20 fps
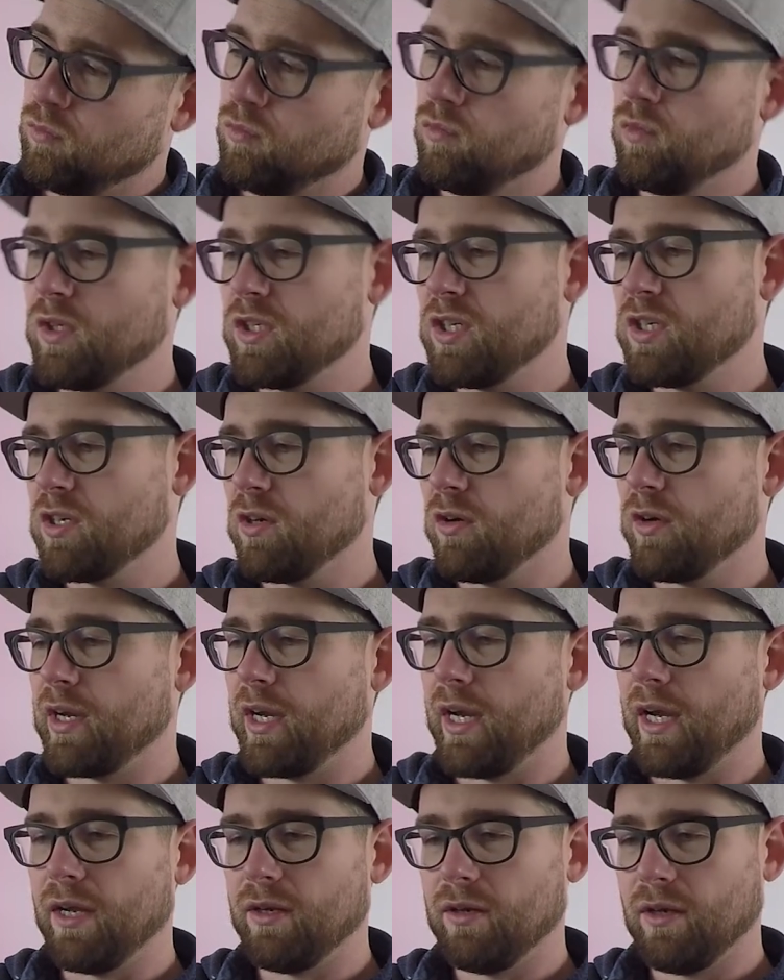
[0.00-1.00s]
which is
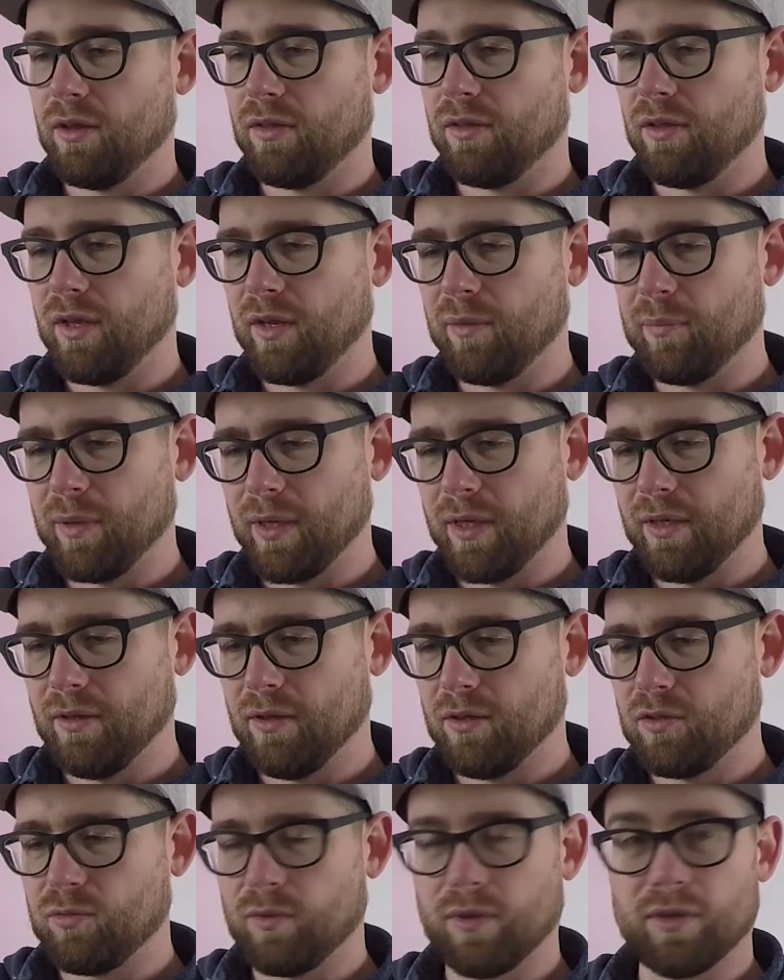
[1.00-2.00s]
okay I think, but
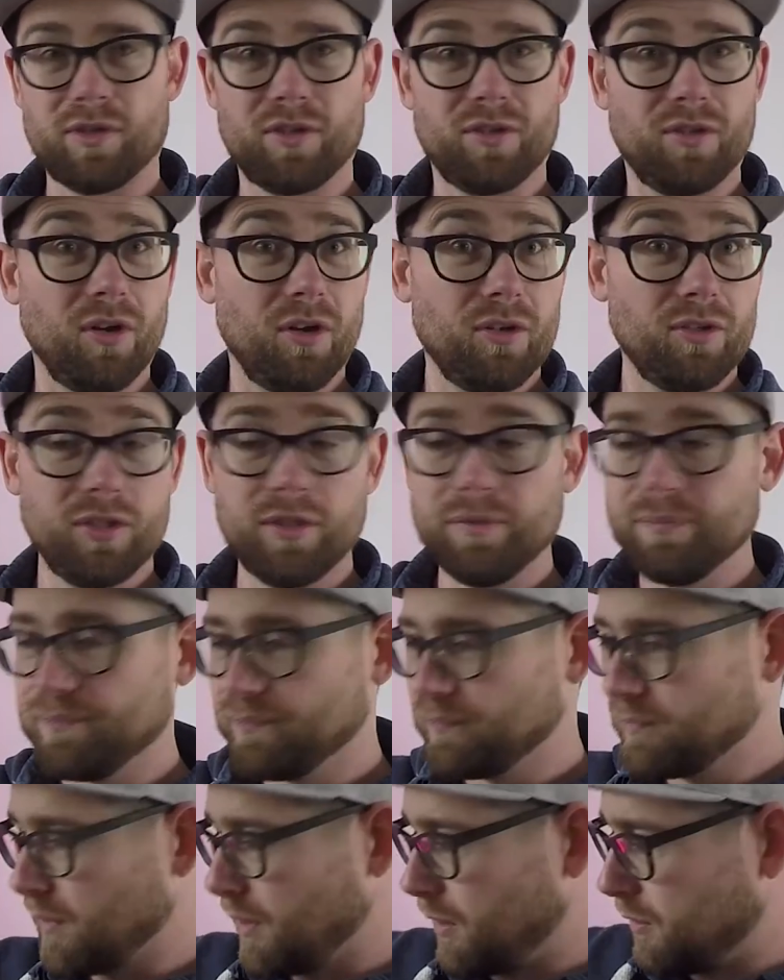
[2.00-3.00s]
this one is dodgy.
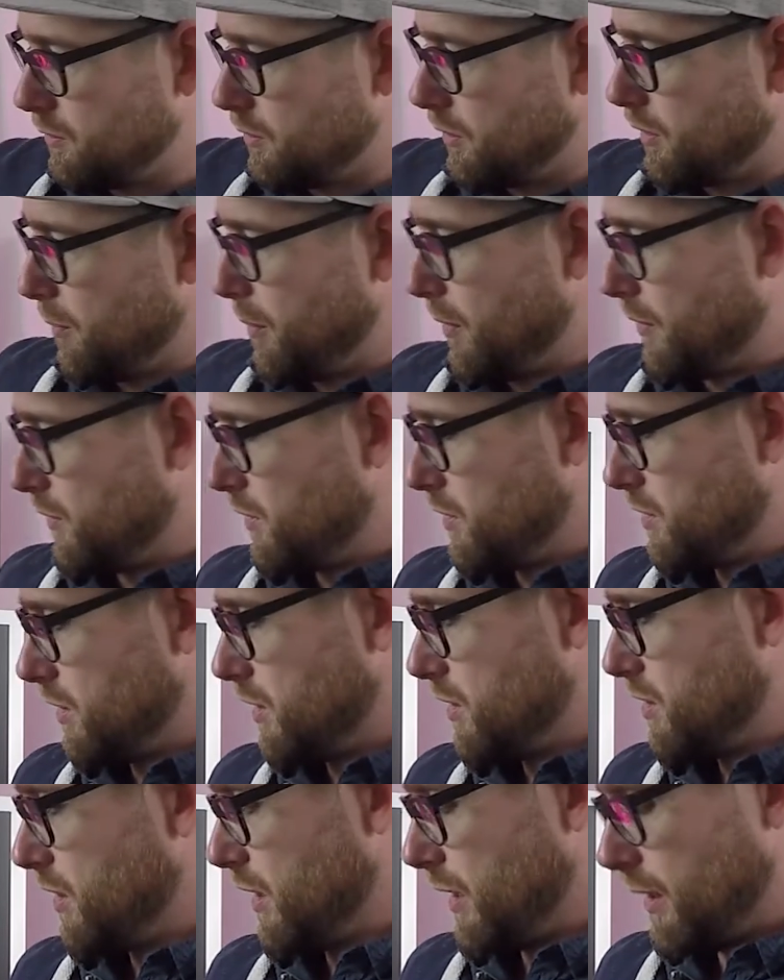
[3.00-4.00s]
I'll talk about this
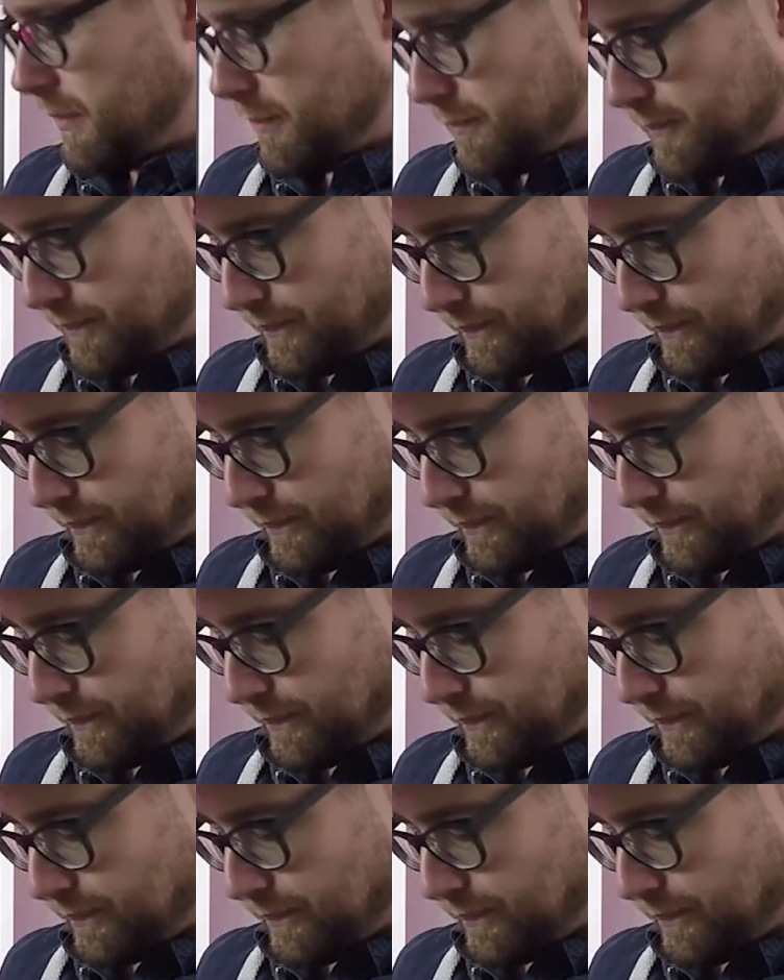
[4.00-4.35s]
in a second.